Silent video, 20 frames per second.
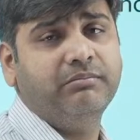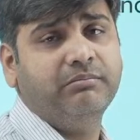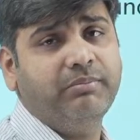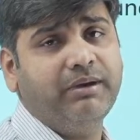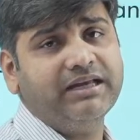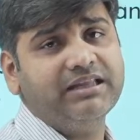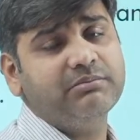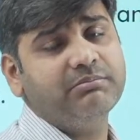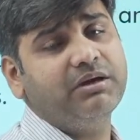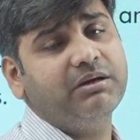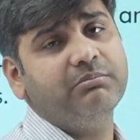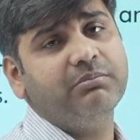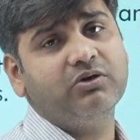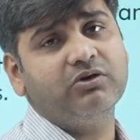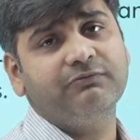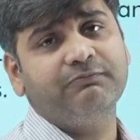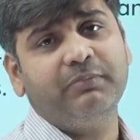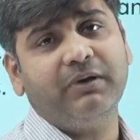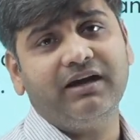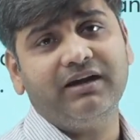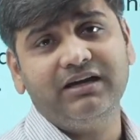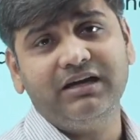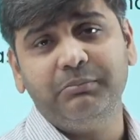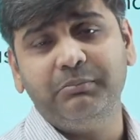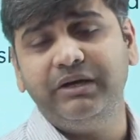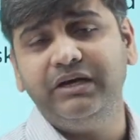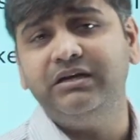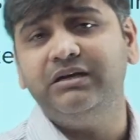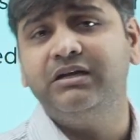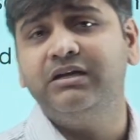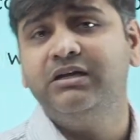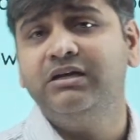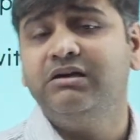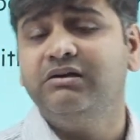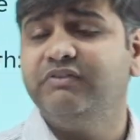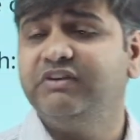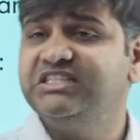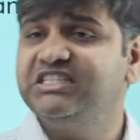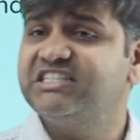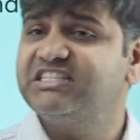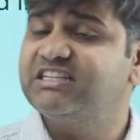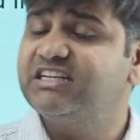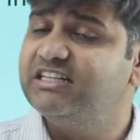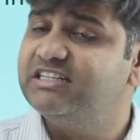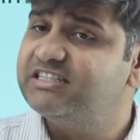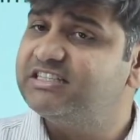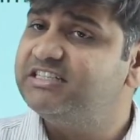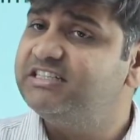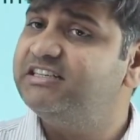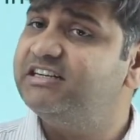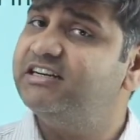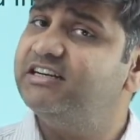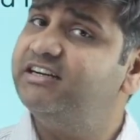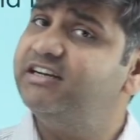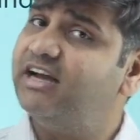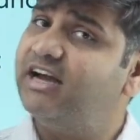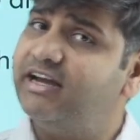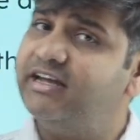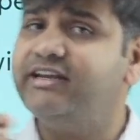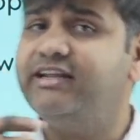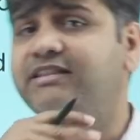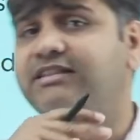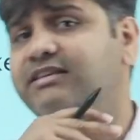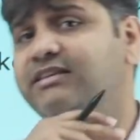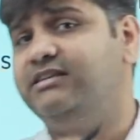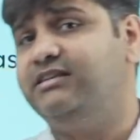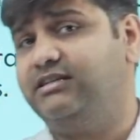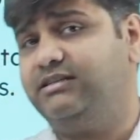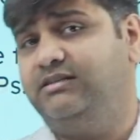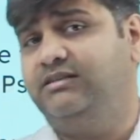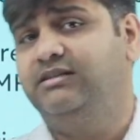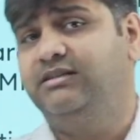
by the member of parliament which is considered unethical,